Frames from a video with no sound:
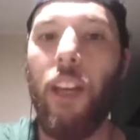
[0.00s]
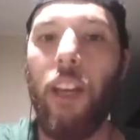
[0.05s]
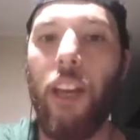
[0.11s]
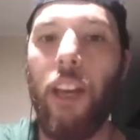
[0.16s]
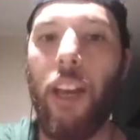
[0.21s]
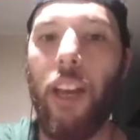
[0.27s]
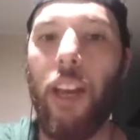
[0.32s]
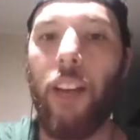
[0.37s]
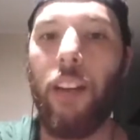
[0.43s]

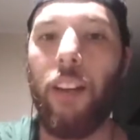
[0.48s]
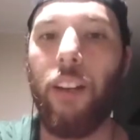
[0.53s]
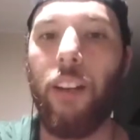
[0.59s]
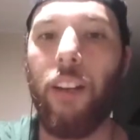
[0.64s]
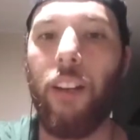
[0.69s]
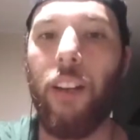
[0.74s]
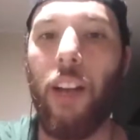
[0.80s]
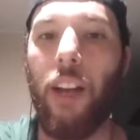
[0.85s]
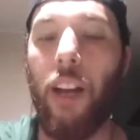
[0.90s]

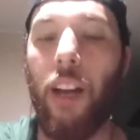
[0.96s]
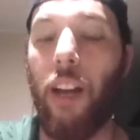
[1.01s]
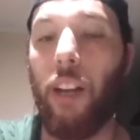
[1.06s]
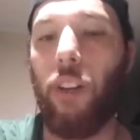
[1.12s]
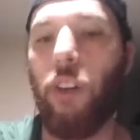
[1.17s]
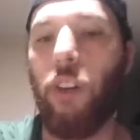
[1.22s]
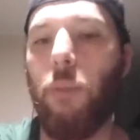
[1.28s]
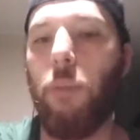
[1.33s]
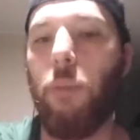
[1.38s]
And
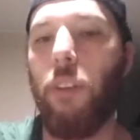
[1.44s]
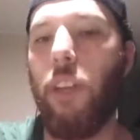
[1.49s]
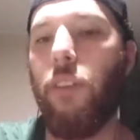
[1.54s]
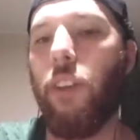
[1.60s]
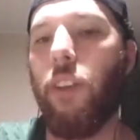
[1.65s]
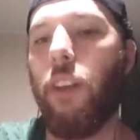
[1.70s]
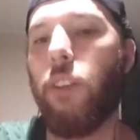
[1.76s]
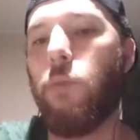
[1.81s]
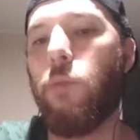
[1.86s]
I couldn't
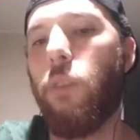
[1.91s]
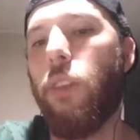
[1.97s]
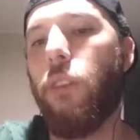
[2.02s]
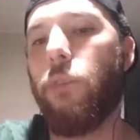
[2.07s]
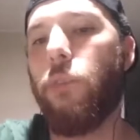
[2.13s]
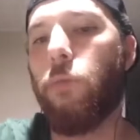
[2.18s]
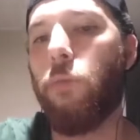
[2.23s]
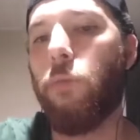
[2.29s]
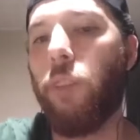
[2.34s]
believe it. And it's one of
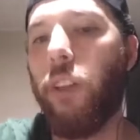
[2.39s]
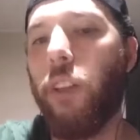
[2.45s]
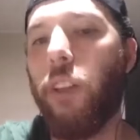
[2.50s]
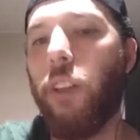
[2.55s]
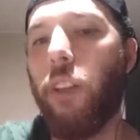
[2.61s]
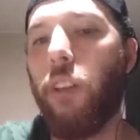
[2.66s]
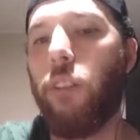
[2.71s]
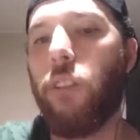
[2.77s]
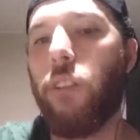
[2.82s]
those
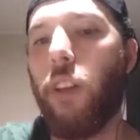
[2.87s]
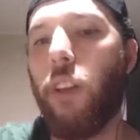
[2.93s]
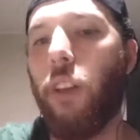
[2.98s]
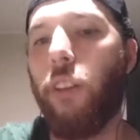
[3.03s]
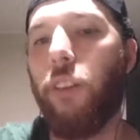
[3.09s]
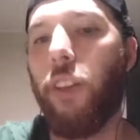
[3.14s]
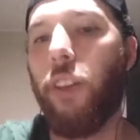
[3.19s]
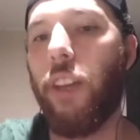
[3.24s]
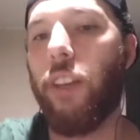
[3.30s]
really little
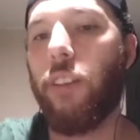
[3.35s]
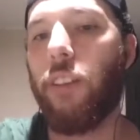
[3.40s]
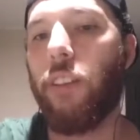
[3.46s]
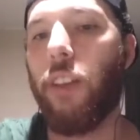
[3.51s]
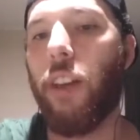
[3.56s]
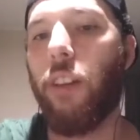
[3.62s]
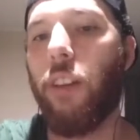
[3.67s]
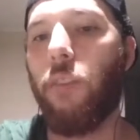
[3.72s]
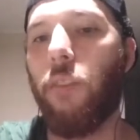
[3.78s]
subtle things
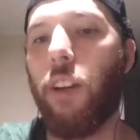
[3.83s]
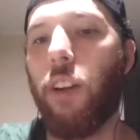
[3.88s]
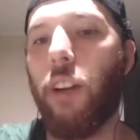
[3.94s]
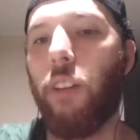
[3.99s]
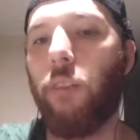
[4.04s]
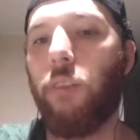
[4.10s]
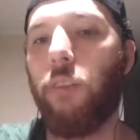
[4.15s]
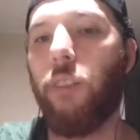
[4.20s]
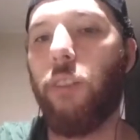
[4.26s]
that when
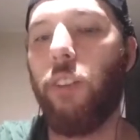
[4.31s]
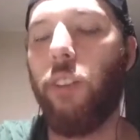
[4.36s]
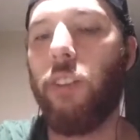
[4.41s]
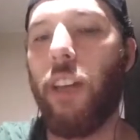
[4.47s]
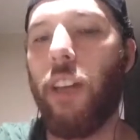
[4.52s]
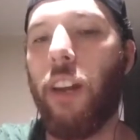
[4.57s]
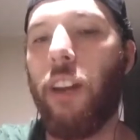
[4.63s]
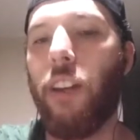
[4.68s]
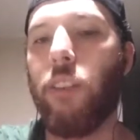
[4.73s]
I
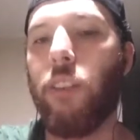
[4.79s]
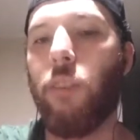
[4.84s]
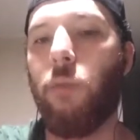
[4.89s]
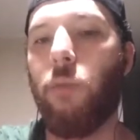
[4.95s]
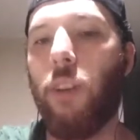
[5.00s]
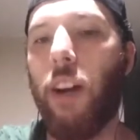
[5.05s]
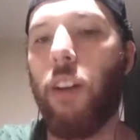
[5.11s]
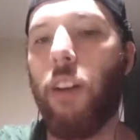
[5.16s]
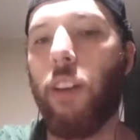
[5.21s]
looked at it and I said,
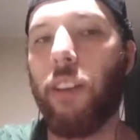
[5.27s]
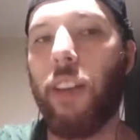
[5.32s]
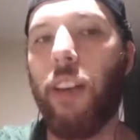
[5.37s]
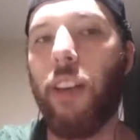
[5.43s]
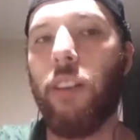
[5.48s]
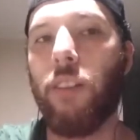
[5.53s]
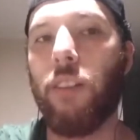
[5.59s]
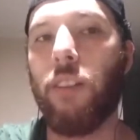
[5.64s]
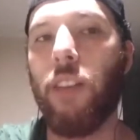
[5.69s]
wow, like
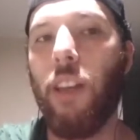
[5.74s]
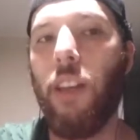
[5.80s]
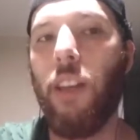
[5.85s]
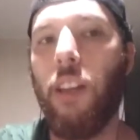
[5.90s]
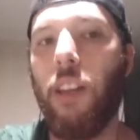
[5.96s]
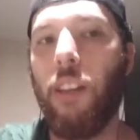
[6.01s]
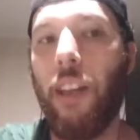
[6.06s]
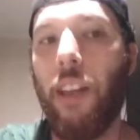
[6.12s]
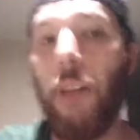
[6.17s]
that
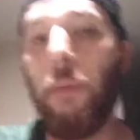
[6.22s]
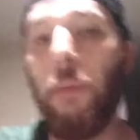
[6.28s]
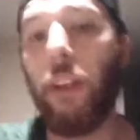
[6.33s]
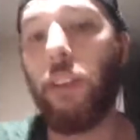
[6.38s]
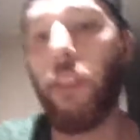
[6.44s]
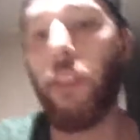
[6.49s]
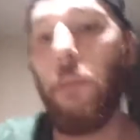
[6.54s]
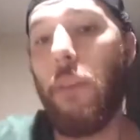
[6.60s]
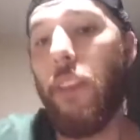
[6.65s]

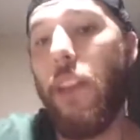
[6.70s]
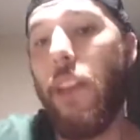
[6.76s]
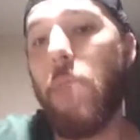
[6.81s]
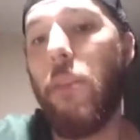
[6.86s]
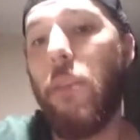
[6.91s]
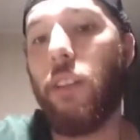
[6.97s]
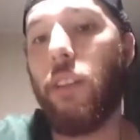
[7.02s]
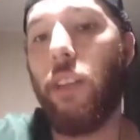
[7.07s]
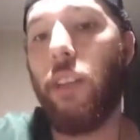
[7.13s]

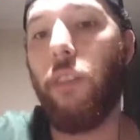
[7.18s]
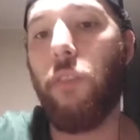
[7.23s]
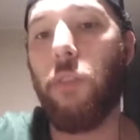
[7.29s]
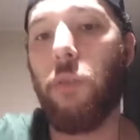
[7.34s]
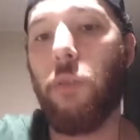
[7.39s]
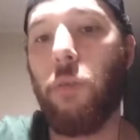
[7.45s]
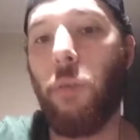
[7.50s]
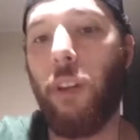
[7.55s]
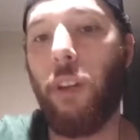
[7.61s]
makes a
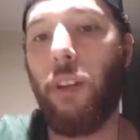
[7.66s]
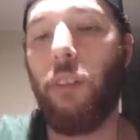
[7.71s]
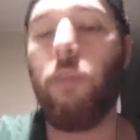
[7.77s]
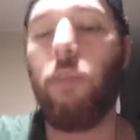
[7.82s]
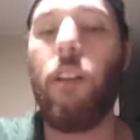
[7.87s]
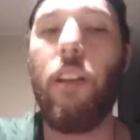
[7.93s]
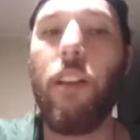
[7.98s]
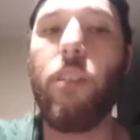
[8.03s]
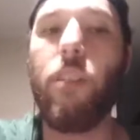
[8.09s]
difference between
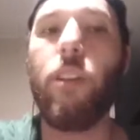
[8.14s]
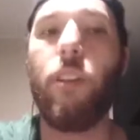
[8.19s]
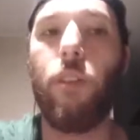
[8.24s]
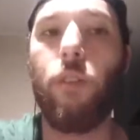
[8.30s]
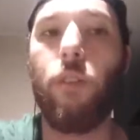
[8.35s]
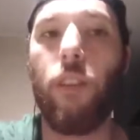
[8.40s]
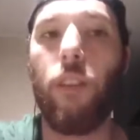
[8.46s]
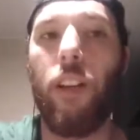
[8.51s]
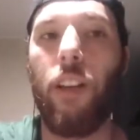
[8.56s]
that's a
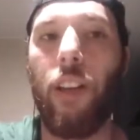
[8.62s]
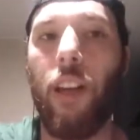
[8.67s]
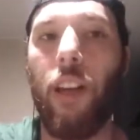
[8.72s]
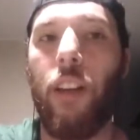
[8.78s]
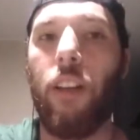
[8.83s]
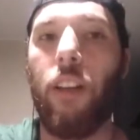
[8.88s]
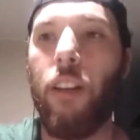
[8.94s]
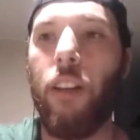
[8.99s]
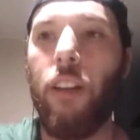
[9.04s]
good drink
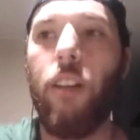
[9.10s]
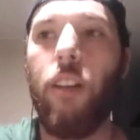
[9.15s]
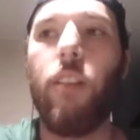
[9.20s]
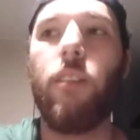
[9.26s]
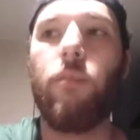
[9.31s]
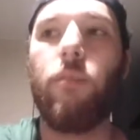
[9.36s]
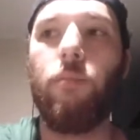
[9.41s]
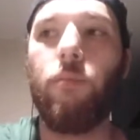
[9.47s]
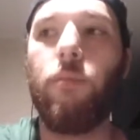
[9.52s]
and
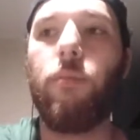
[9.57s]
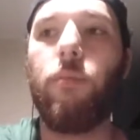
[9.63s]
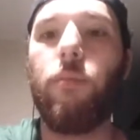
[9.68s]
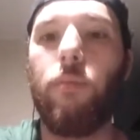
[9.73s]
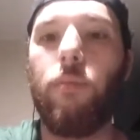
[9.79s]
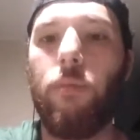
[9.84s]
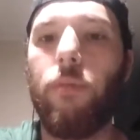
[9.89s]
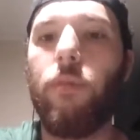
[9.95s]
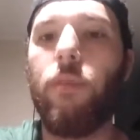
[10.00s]

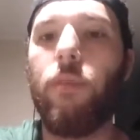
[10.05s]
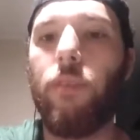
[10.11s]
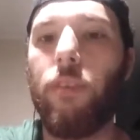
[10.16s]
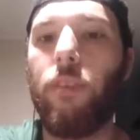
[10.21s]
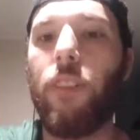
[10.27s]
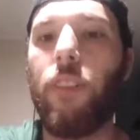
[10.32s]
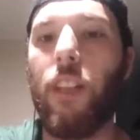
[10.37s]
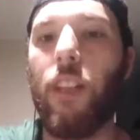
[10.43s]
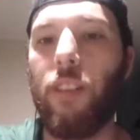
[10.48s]

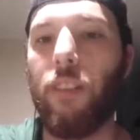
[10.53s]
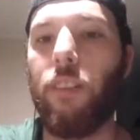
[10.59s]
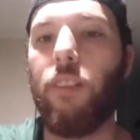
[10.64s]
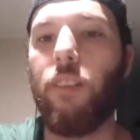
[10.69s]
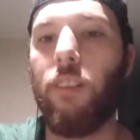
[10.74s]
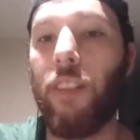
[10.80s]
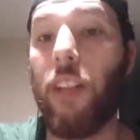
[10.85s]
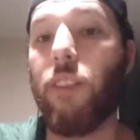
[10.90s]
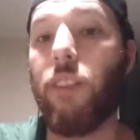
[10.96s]
that's
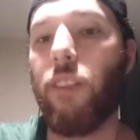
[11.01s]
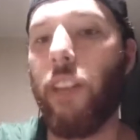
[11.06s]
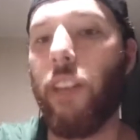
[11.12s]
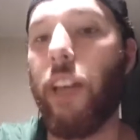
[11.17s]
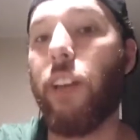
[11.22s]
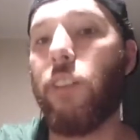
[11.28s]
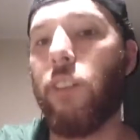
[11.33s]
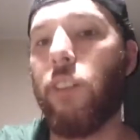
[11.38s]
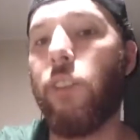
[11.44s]
a
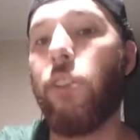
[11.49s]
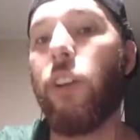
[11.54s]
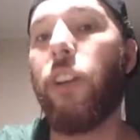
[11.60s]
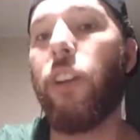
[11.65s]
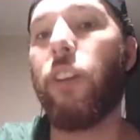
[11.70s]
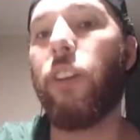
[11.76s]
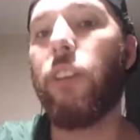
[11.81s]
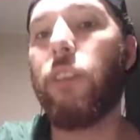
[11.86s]
legacy drink.